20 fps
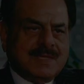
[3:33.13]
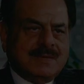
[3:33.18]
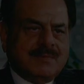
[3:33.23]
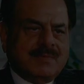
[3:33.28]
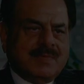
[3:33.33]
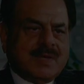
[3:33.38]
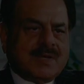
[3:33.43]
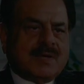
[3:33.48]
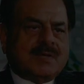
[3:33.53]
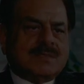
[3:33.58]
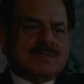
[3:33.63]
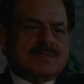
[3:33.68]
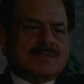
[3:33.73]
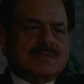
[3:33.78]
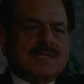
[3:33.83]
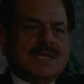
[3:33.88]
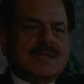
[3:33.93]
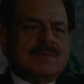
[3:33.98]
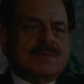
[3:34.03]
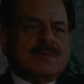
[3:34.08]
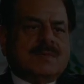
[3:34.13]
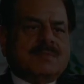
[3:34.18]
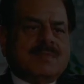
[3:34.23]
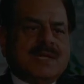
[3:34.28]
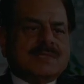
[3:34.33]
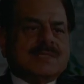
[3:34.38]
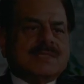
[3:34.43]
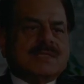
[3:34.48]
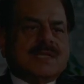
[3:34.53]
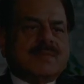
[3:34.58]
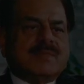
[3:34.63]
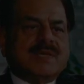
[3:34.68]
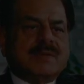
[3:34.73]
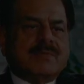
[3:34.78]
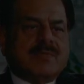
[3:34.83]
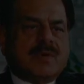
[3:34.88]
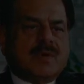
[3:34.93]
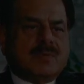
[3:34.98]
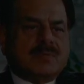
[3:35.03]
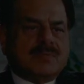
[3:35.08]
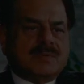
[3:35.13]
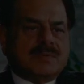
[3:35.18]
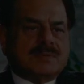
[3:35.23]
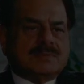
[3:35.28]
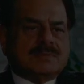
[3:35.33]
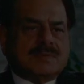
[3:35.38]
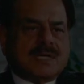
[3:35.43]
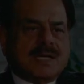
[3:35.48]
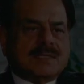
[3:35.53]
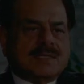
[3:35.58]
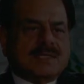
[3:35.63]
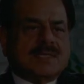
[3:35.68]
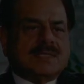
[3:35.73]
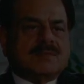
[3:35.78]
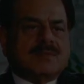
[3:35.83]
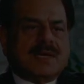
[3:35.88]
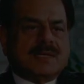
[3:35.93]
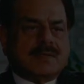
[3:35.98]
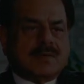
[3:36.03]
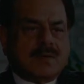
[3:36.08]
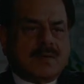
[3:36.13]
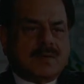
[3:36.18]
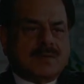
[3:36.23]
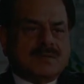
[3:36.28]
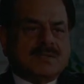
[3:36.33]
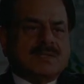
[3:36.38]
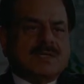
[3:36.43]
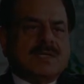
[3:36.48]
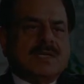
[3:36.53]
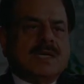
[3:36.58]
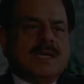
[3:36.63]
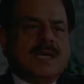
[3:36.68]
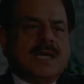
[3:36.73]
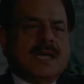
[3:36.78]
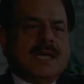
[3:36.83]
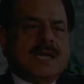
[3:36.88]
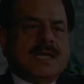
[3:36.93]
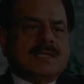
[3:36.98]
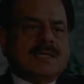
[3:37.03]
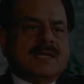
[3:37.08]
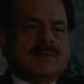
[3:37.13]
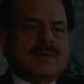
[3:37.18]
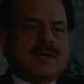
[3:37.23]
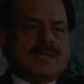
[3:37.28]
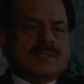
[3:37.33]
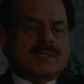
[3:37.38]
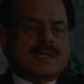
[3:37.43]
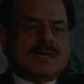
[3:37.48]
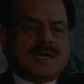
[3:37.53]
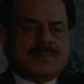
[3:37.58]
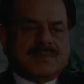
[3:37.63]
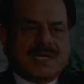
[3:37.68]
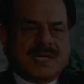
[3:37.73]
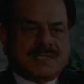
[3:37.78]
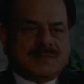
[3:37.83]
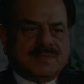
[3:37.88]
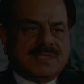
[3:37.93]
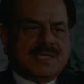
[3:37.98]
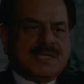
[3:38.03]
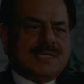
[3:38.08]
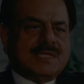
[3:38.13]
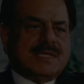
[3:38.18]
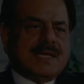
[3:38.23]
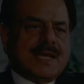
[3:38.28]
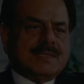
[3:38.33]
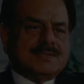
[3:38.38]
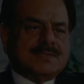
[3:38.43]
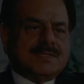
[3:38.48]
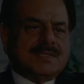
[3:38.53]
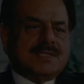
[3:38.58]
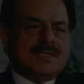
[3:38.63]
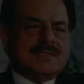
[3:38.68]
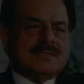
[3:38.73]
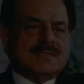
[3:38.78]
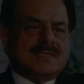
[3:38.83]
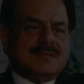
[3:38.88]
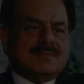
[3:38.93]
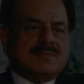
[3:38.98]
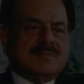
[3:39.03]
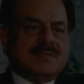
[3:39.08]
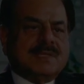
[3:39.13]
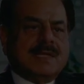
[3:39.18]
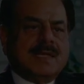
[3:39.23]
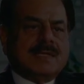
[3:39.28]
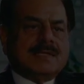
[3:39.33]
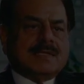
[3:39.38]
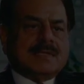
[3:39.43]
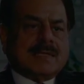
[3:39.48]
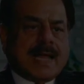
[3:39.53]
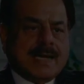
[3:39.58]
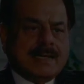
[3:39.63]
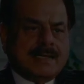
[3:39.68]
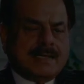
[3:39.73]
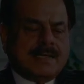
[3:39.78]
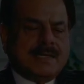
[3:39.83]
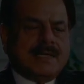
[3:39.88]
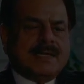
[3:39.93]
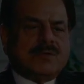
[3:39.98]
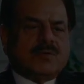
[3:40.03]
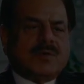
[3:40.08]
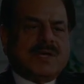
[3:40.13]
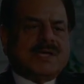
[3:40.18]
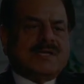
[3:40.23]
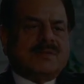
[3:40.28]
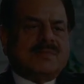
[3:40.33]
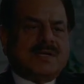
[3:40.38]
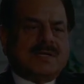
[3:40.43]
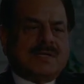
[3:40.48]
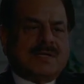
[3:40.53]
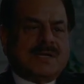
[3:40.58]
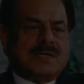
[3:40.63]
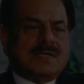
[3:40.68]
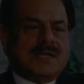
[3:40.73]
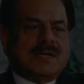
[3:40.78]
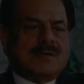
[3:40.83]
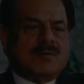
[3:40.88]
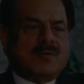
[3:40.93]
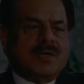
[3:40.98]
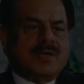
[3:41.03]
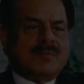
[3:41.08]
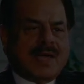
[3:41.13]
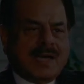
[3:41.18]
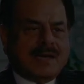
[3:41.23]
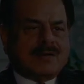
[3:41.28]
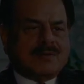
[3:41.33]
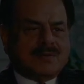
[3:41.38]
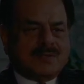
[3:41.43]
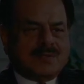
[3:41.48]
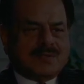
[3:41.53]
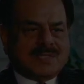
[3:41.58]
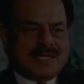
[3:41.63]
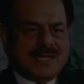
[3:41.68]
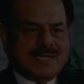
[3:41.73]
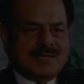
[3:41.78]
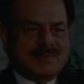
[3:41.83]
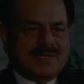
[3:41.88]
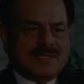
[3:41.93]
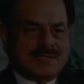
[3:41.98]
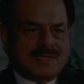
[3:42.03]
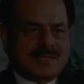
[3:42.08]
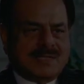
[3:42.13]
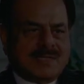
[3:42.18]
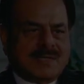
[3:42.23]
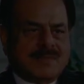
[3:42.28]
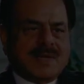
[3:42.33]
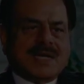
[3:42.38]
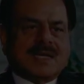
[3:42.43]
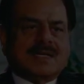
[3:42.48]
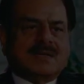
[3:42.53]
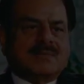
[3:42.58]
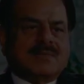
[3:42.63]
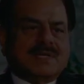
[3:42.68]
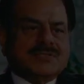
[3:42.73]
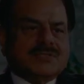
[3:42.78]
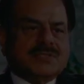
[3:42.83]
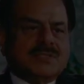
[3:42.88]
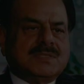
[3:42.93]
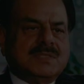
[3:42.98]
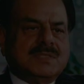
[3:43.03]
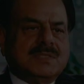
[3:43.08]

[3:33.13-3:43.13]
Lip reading: because their places are being bombed, targeted by drones, and that Pakistan Army has been taking action against them, entering into agreement and then going back on those agreements under American pressure.